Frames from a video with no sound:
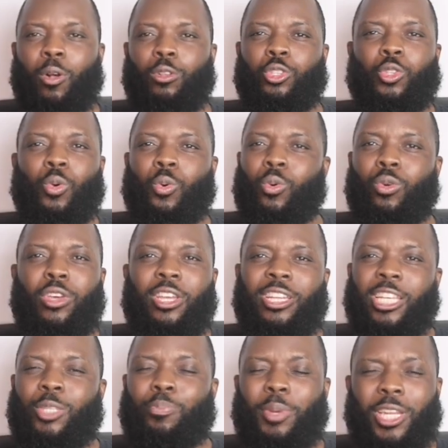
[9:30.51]
Also,
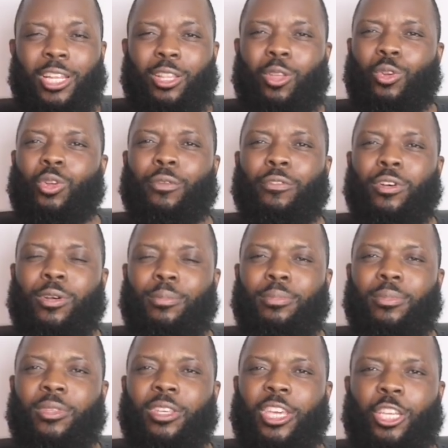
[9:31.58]
there's been a lot
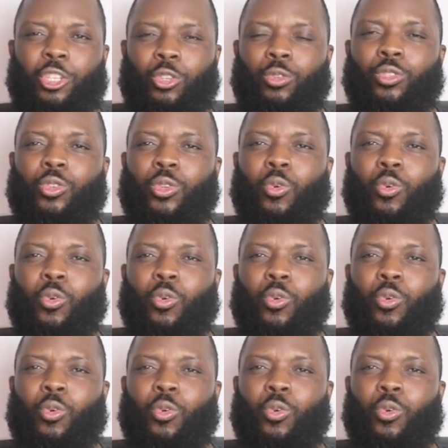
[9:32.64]
of issues,